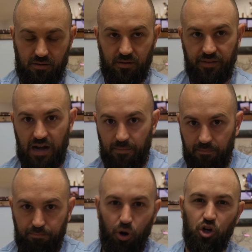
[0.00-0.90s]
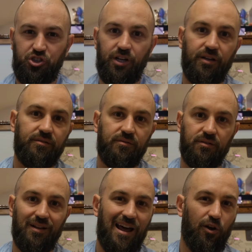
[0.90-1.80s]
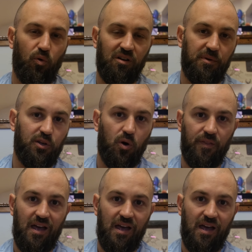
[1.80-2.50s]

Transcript: then I'm pushing, and I don't want to be doing